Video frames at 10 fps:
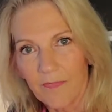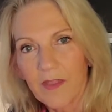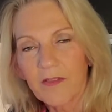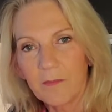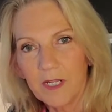
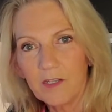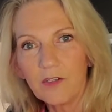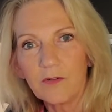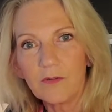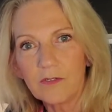The minute
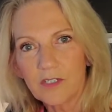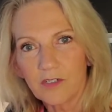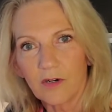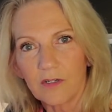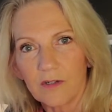you
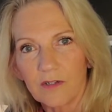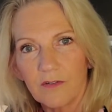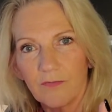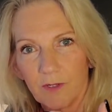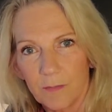start
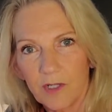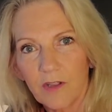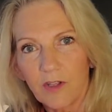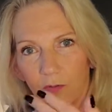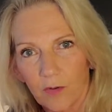flipping
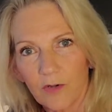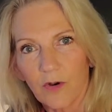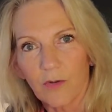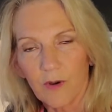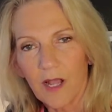the order
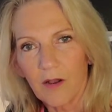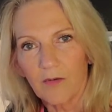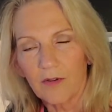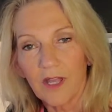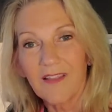
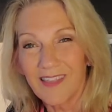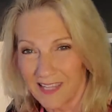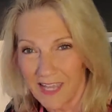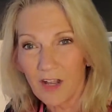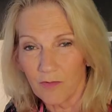around, they
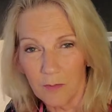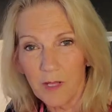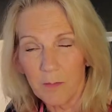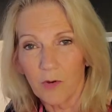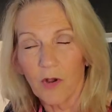can't
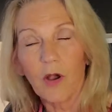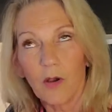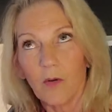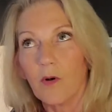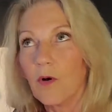remember,
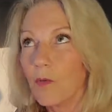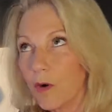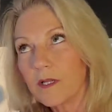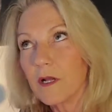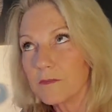oh,
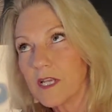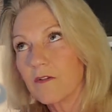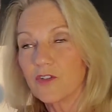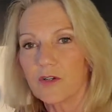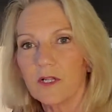what comes
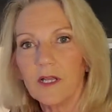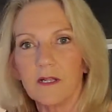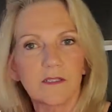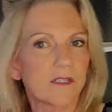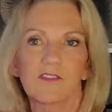after
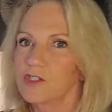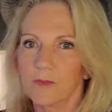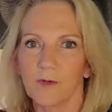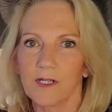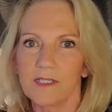cleanse?
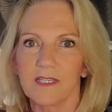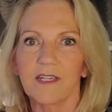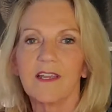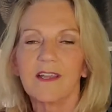Super easy.